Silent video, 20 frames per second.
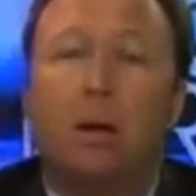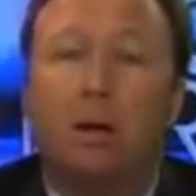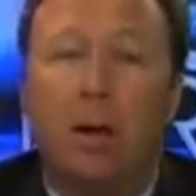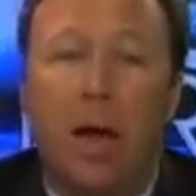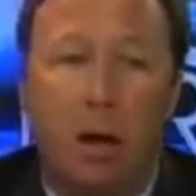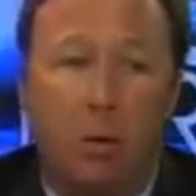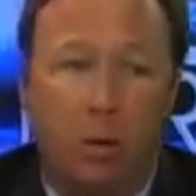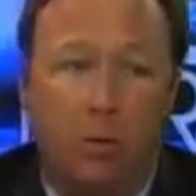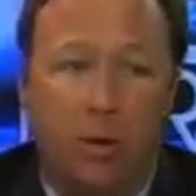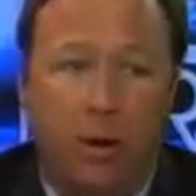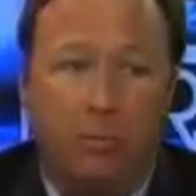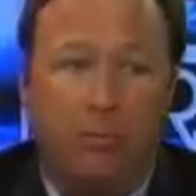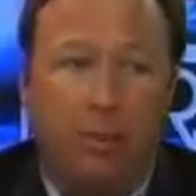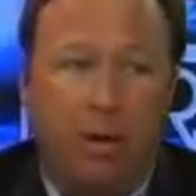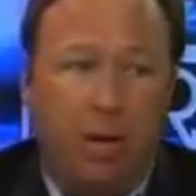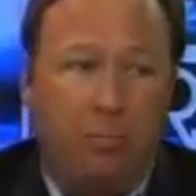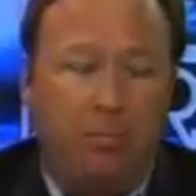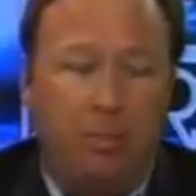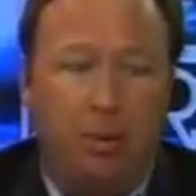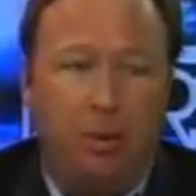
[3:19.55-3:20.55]
Now, are there
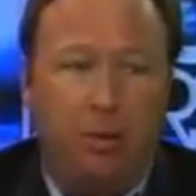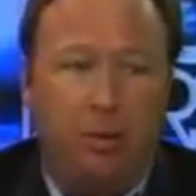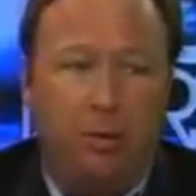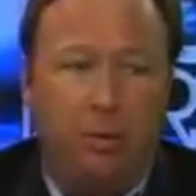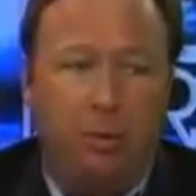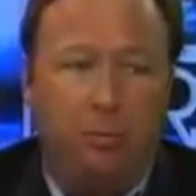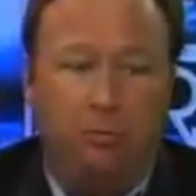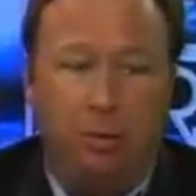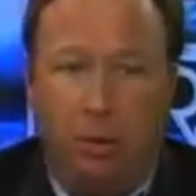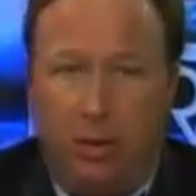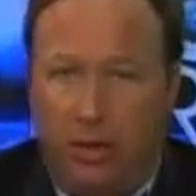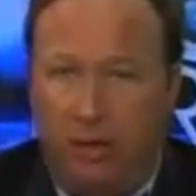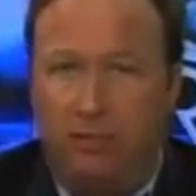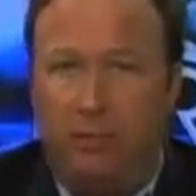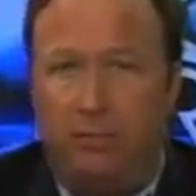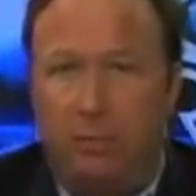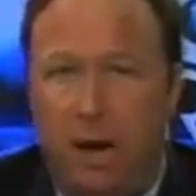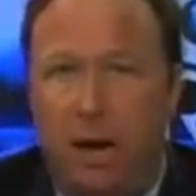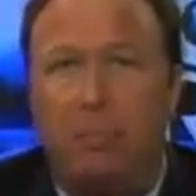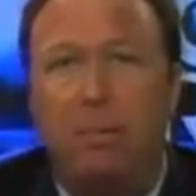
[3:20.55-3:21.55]
people who believe
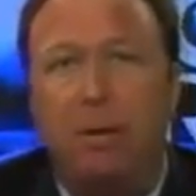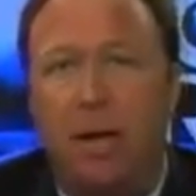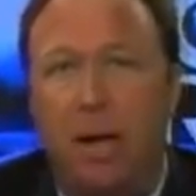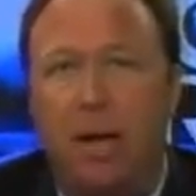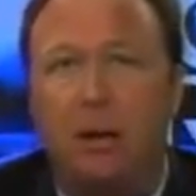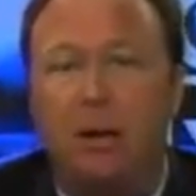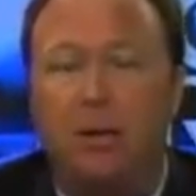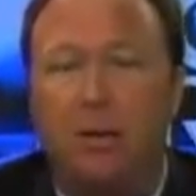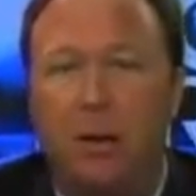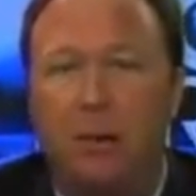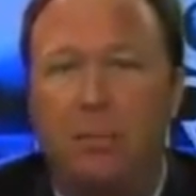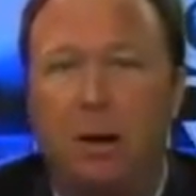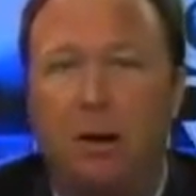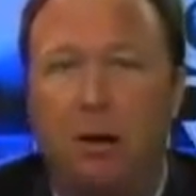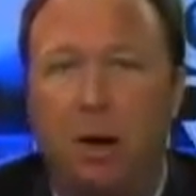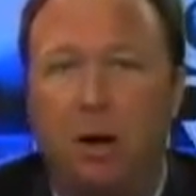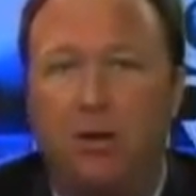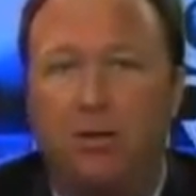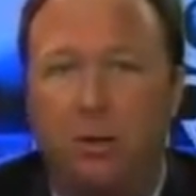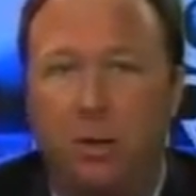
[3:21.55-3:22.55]
the propaganda that
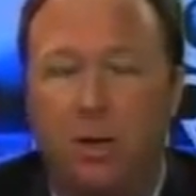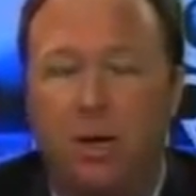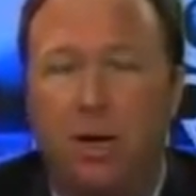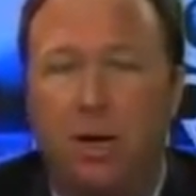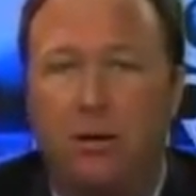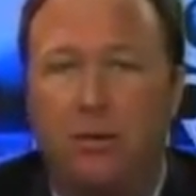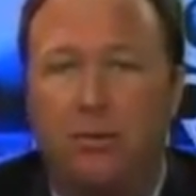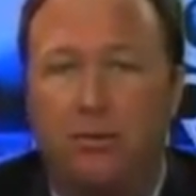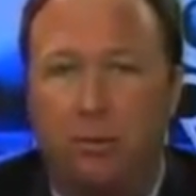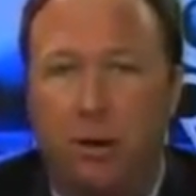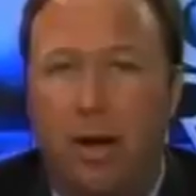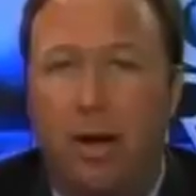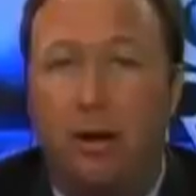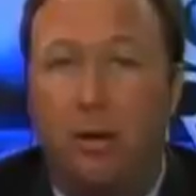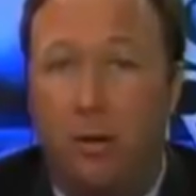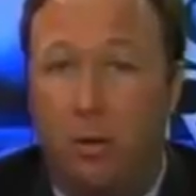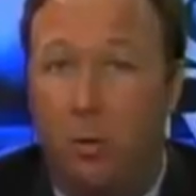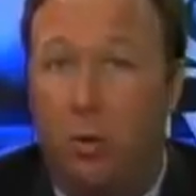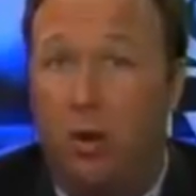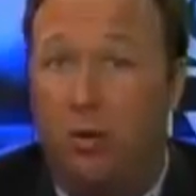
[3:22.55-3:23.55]
America's really under
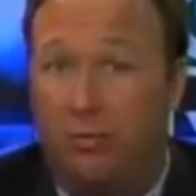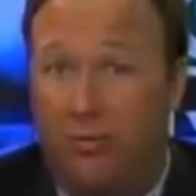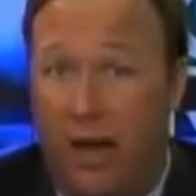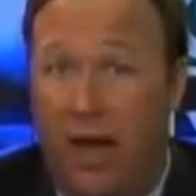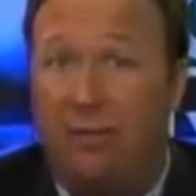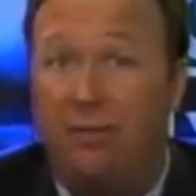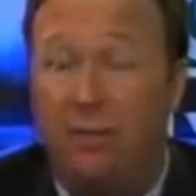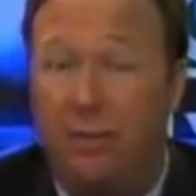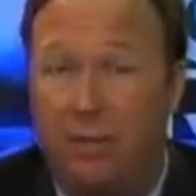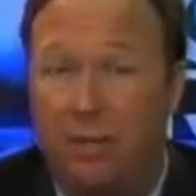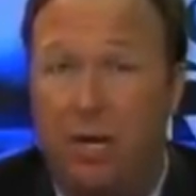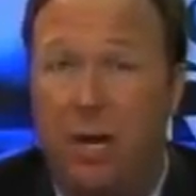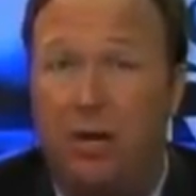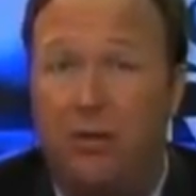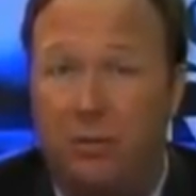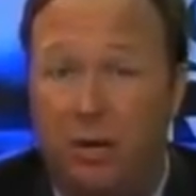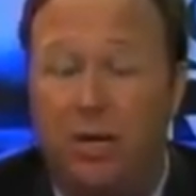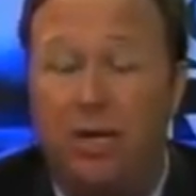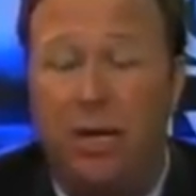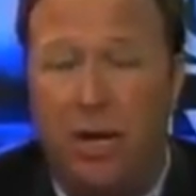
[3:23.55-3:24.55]
threat and who want to fight for this
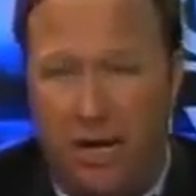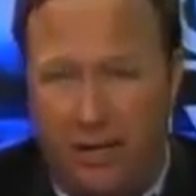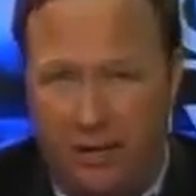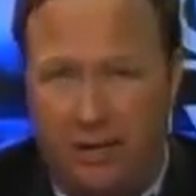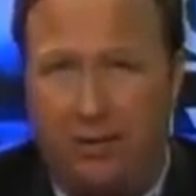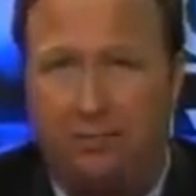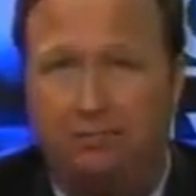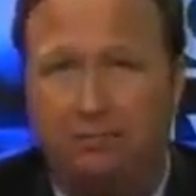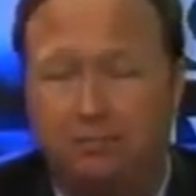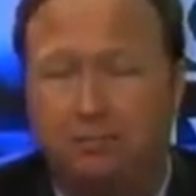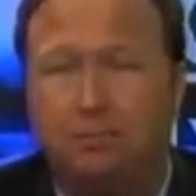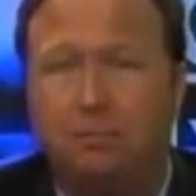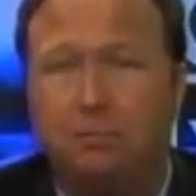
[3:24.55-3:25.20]
country? Yes.